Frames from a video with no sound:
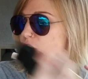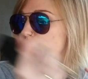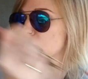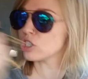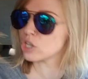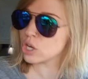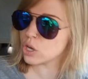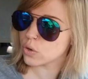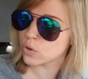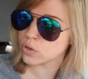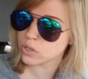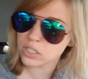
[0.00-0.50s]

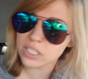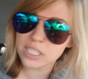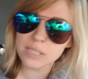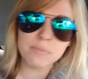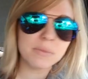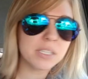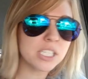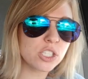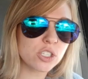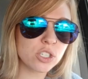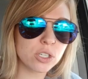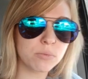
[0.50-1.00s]
totally
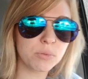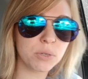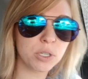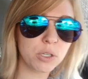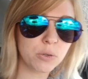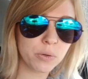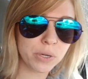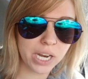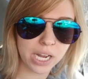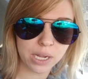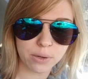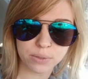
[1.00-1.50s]
miserable
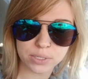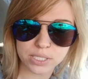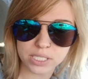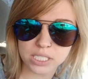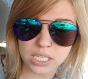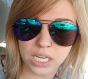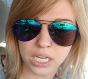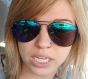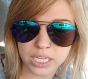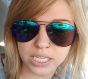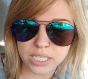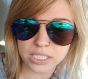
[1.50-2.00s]
when I was
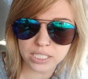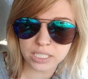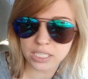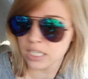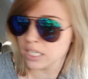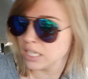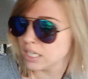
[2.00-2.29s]
done.